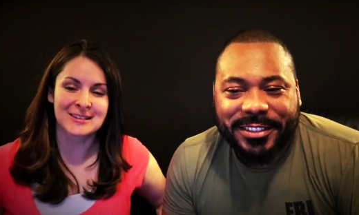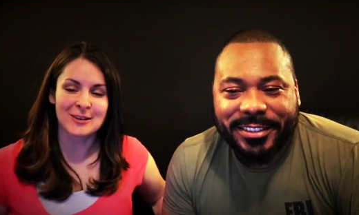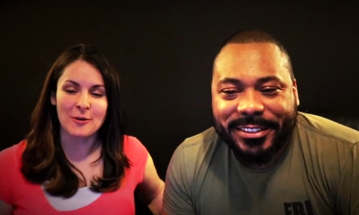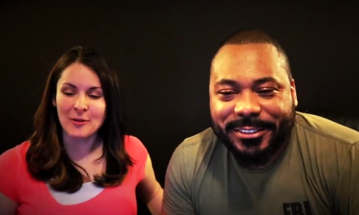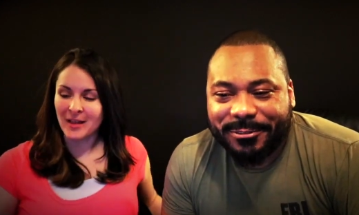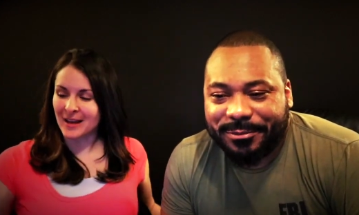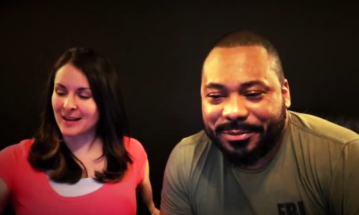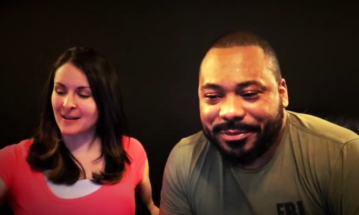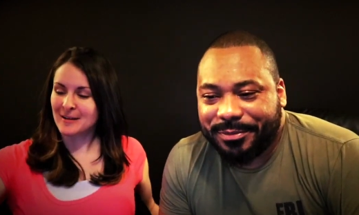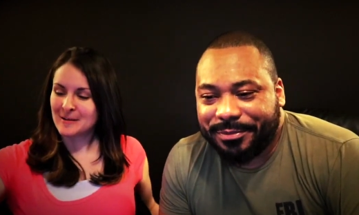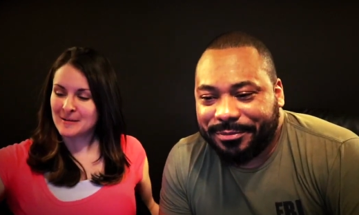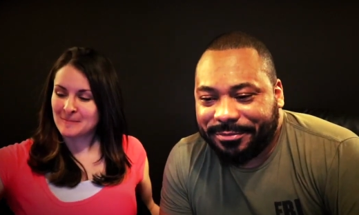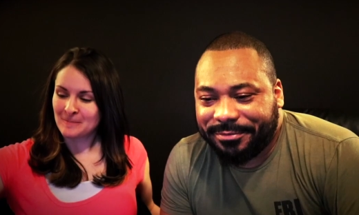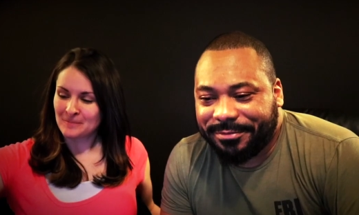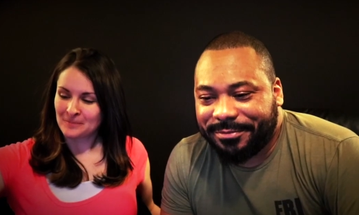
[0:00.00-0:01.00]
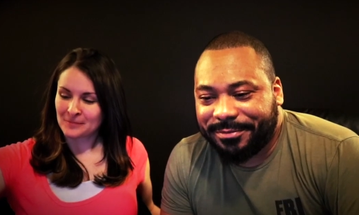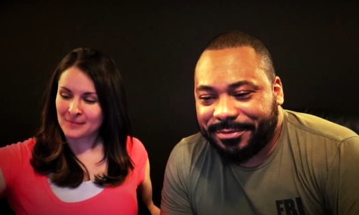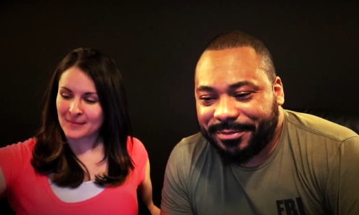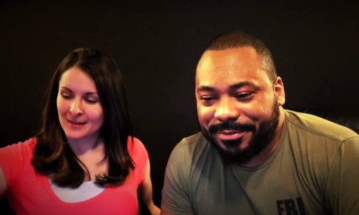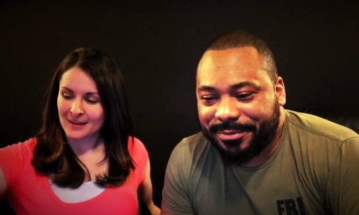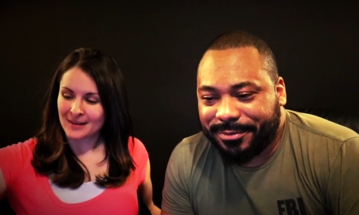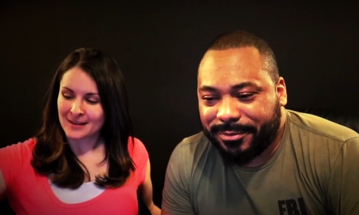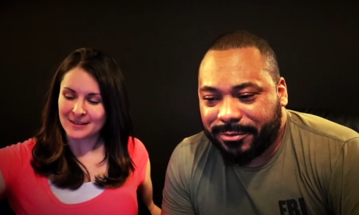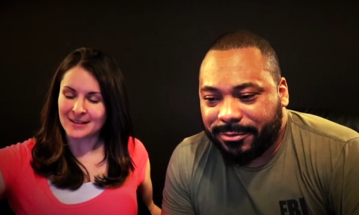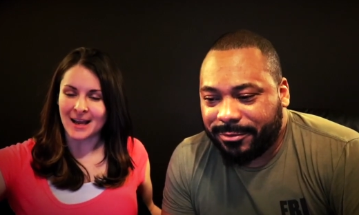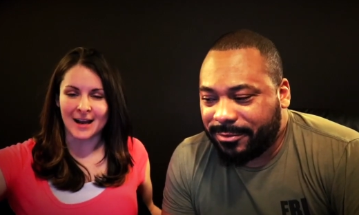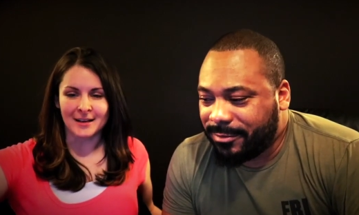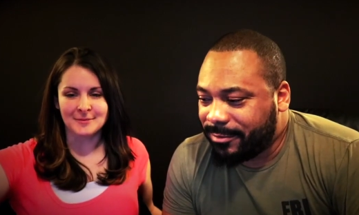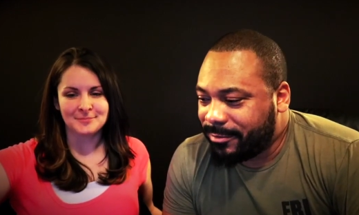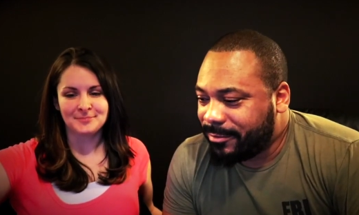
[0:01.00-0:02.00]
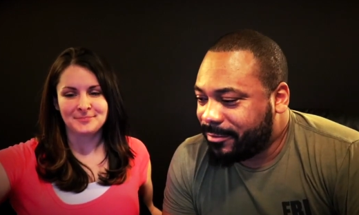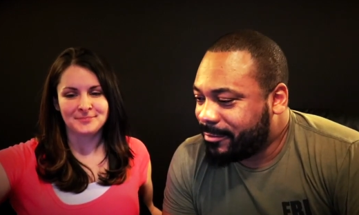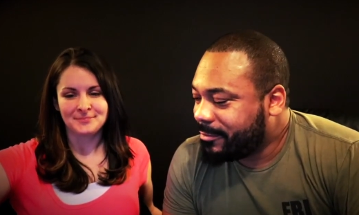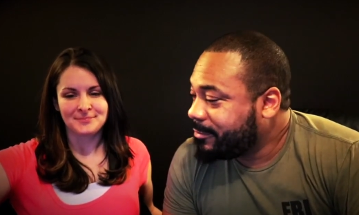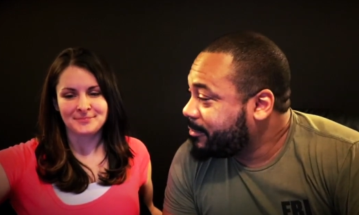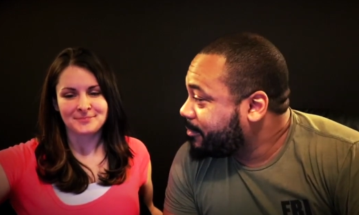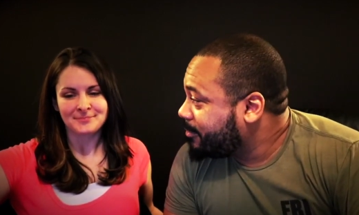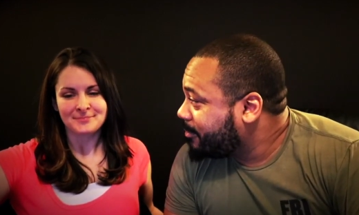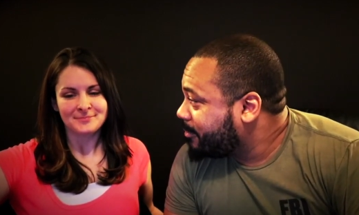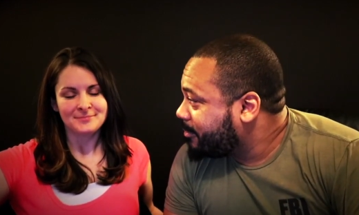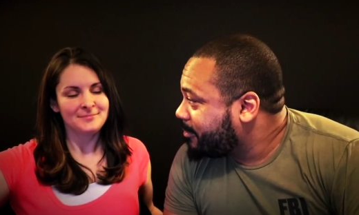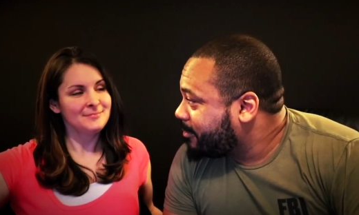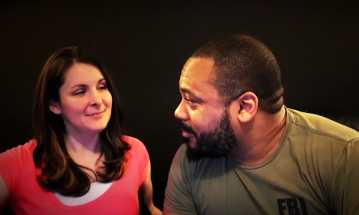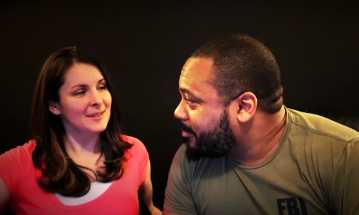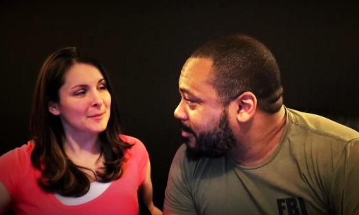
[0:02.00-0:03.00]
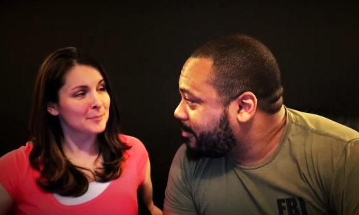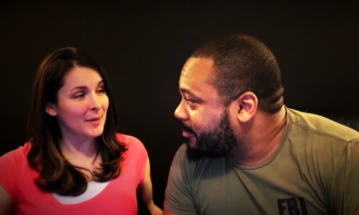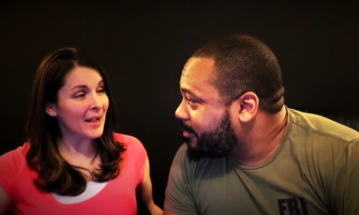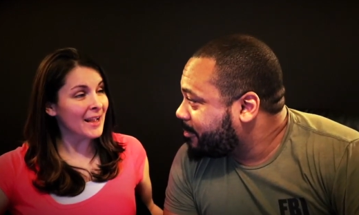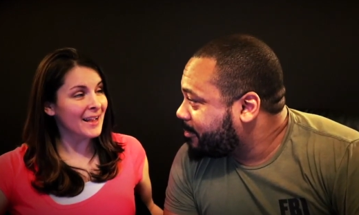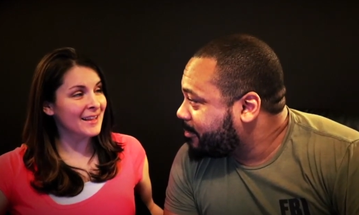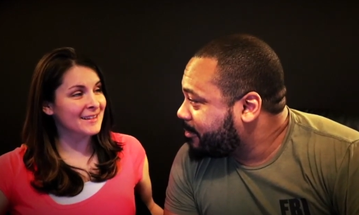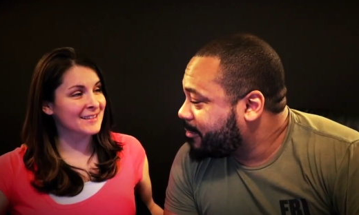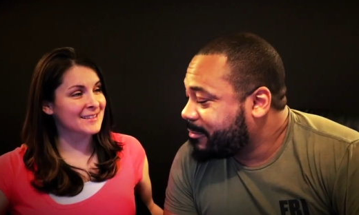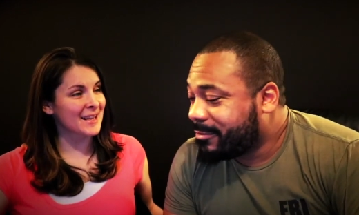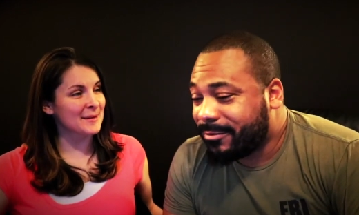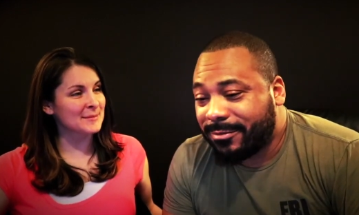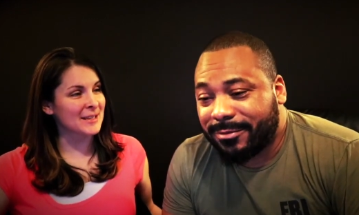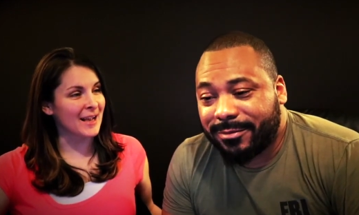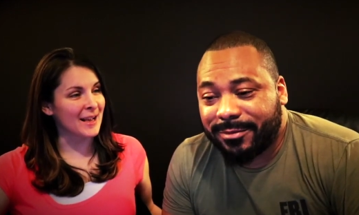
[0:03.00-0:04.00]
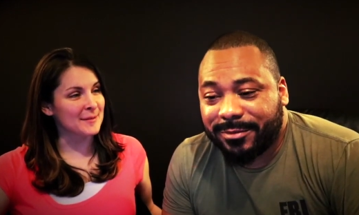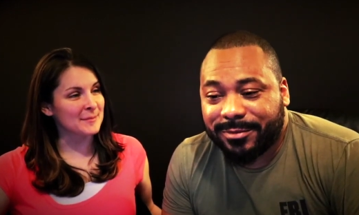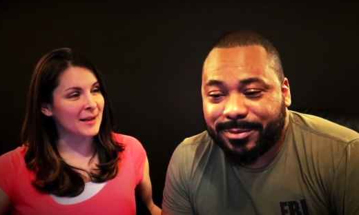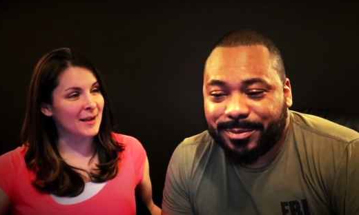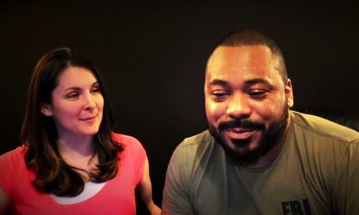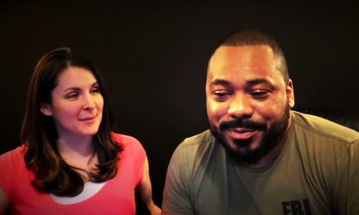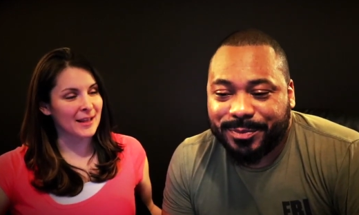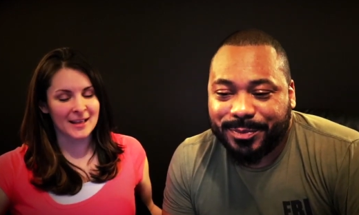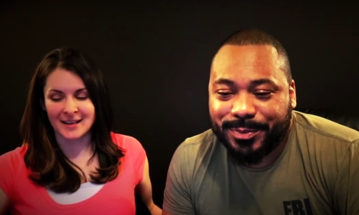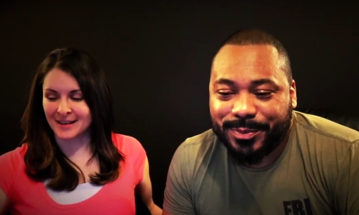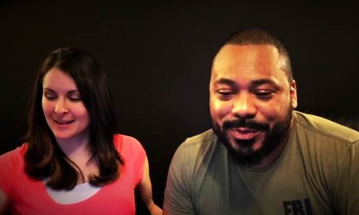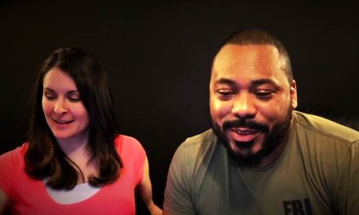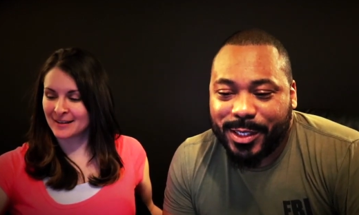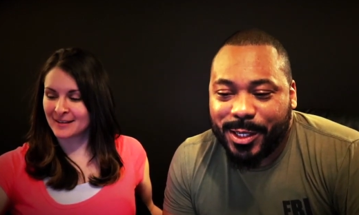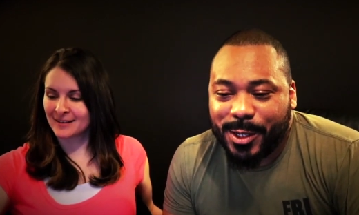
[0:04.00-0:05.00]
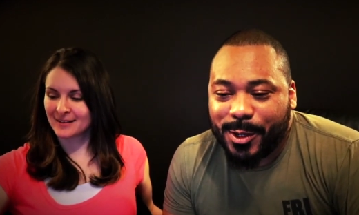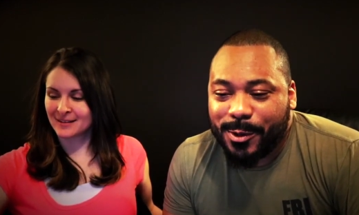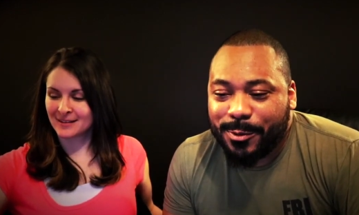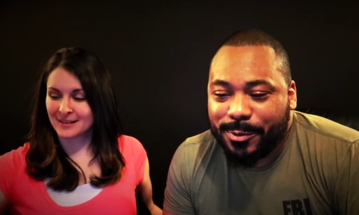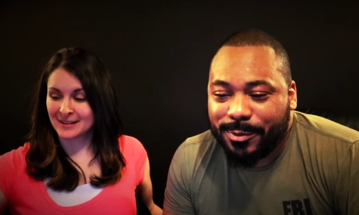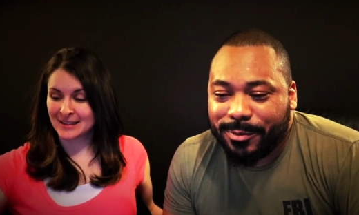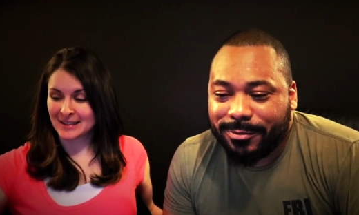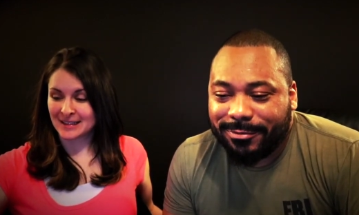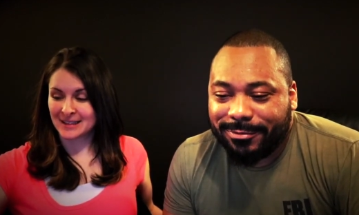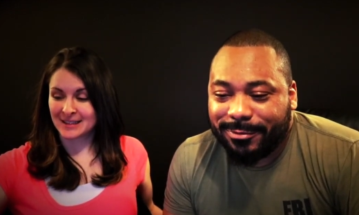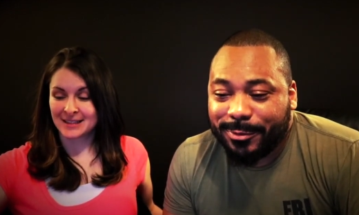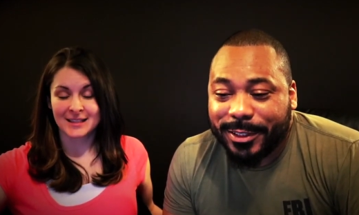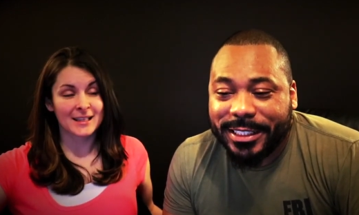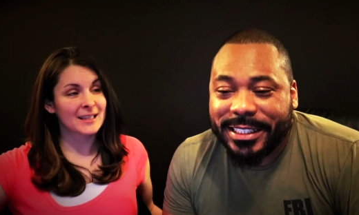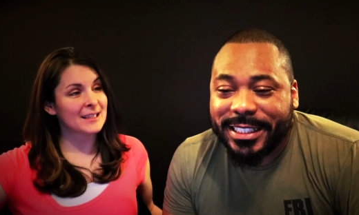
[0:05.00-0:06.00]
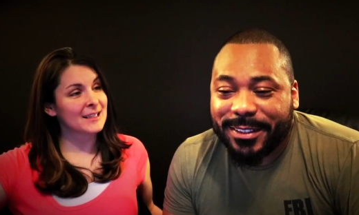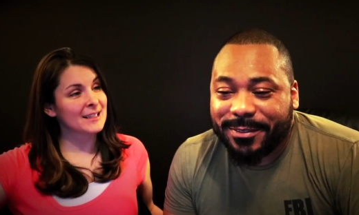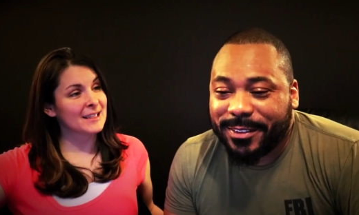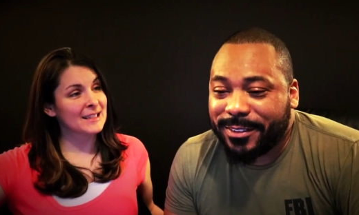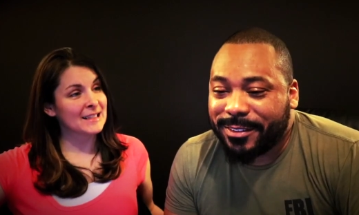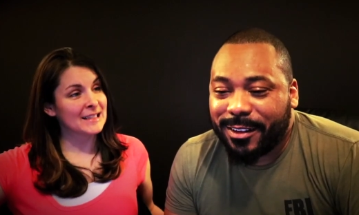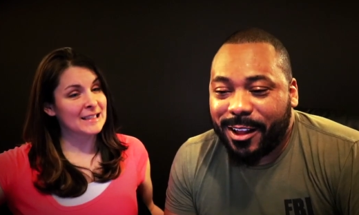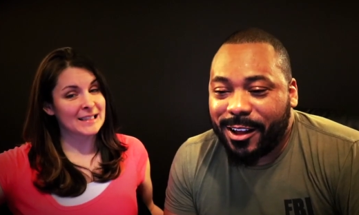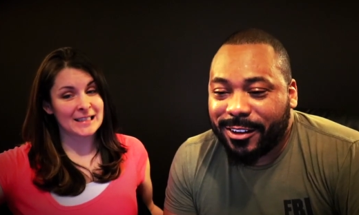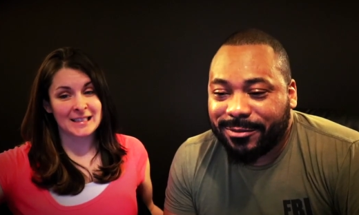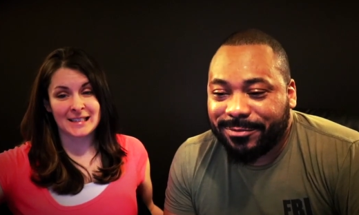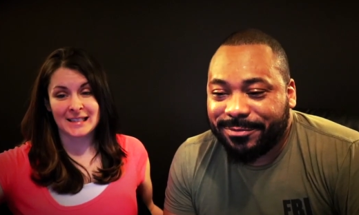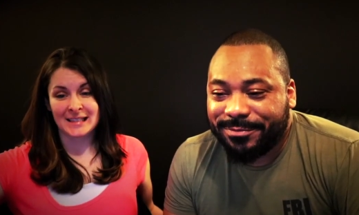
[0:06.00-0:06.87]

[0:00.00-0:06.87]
Speaker 1: so like, yeah. But at the same time, I'm like.
Speaker 2: What do you give the song?